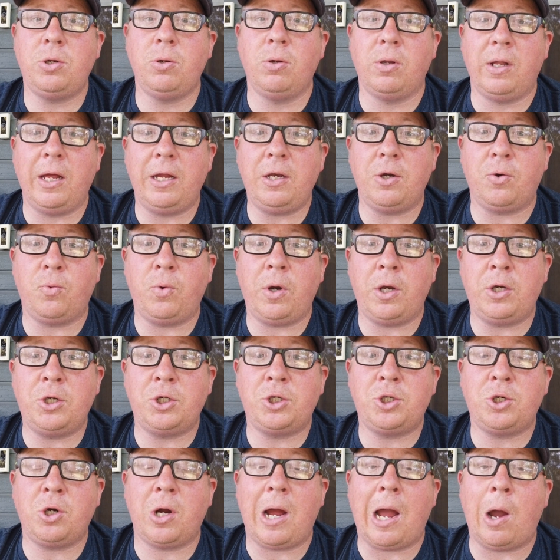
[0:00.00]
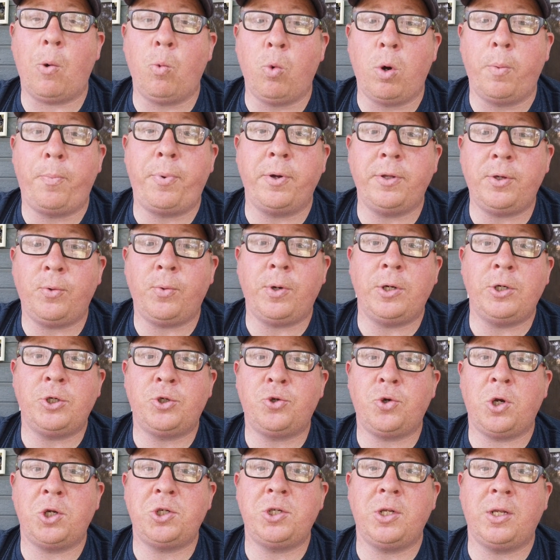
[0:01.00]
late to register. I will put the
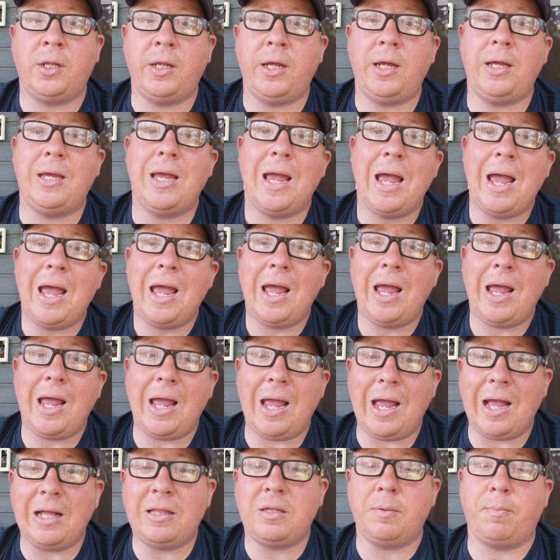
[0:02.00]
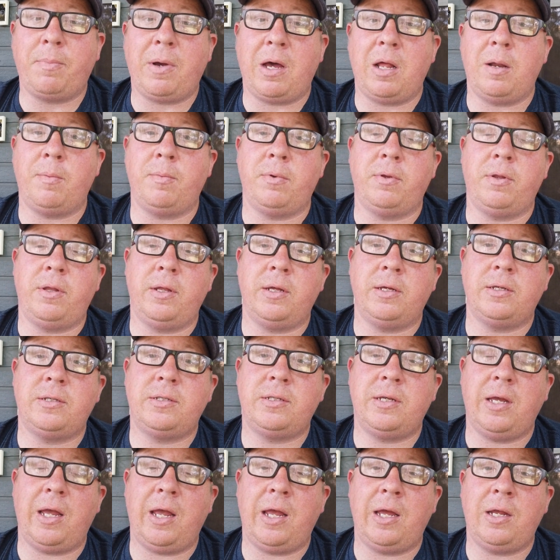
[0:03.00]
registration link at the bottom of
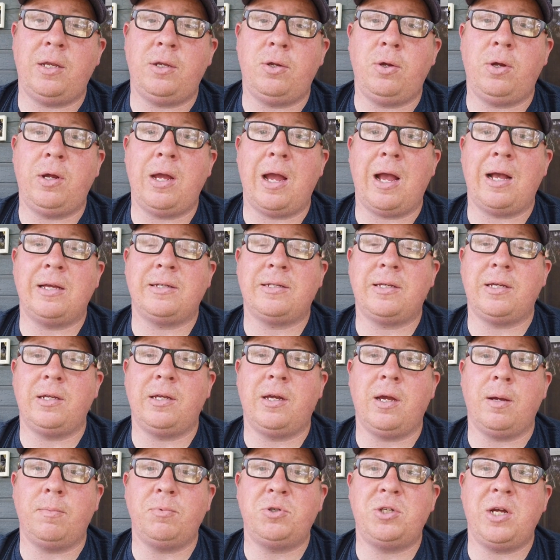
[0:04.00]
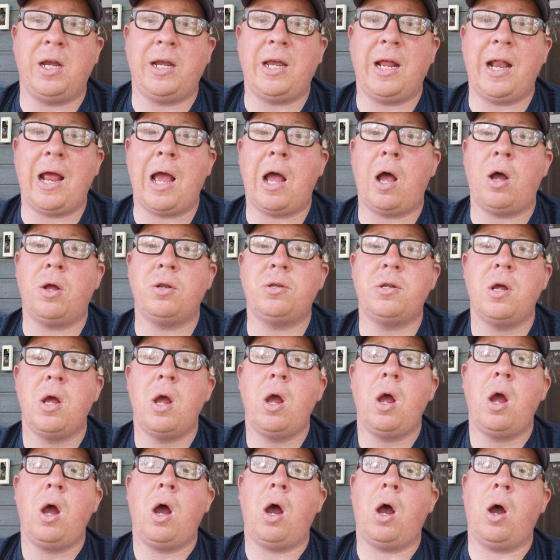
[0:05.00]
this, and you guys can come check it out.
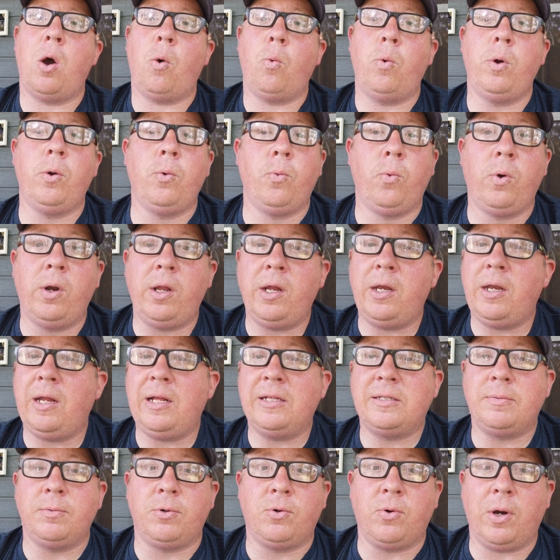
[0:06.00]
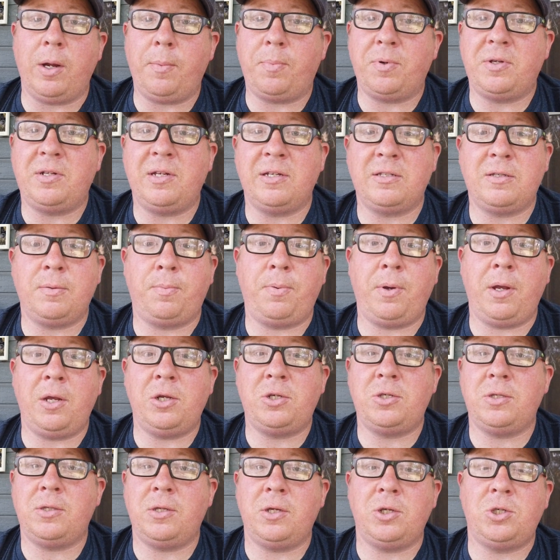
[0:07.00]
We really need some great
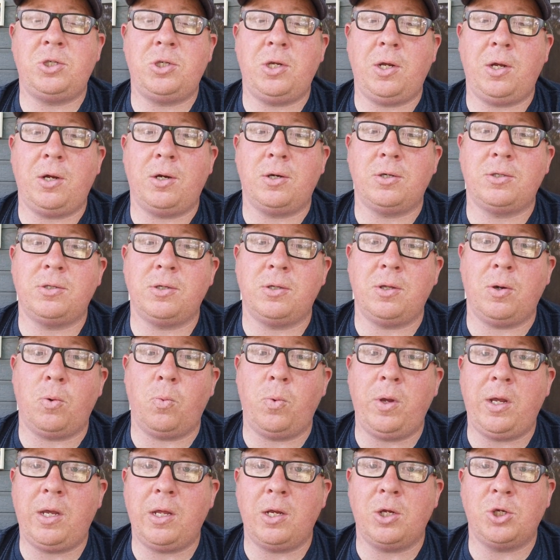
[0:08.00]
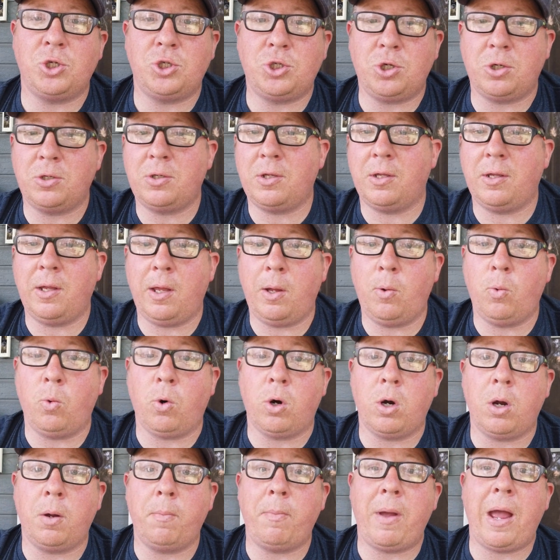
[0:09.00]
participation this year so that we can ensure that they
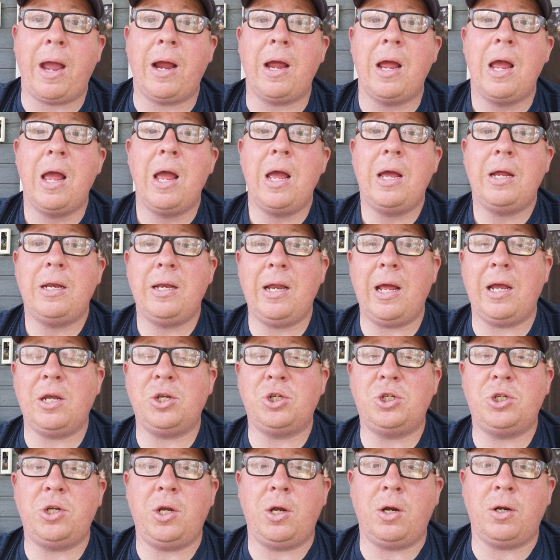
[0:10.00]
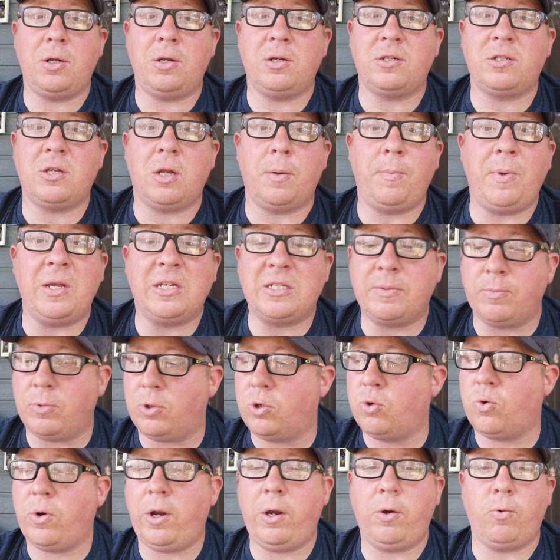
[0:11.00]
will come back next year. There's going to be
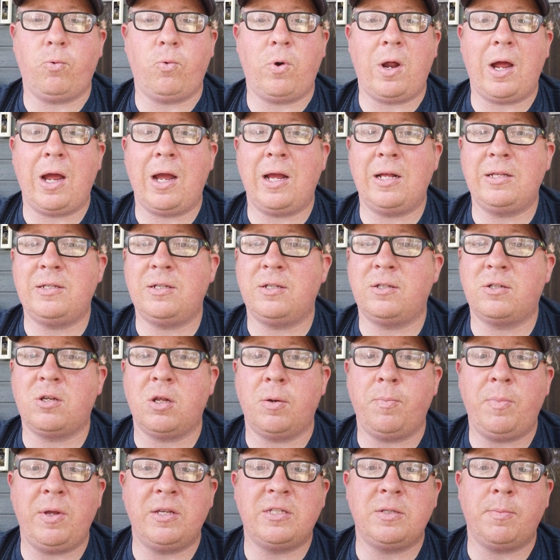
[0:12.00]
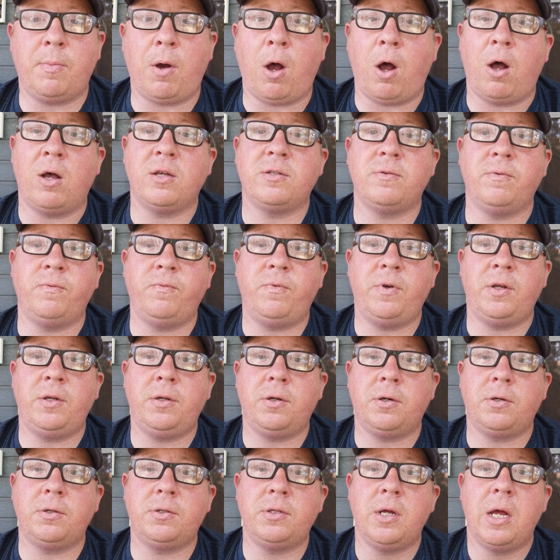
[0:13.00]
some great rides. There's going to be some awesome
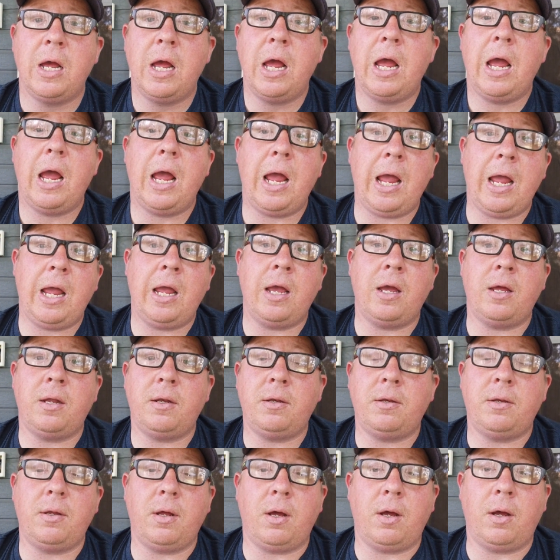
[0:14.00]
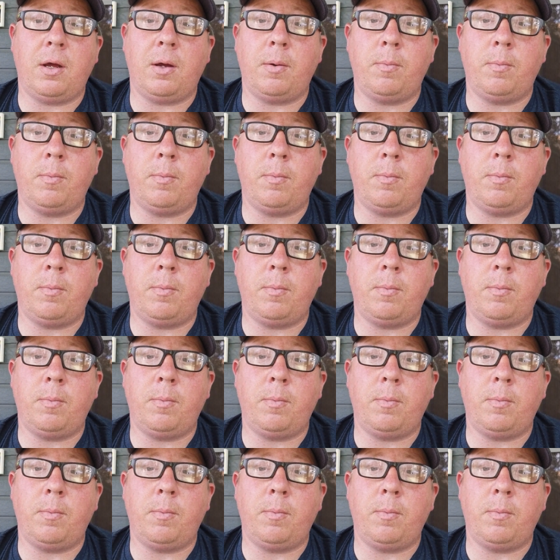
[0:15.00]
vendors, and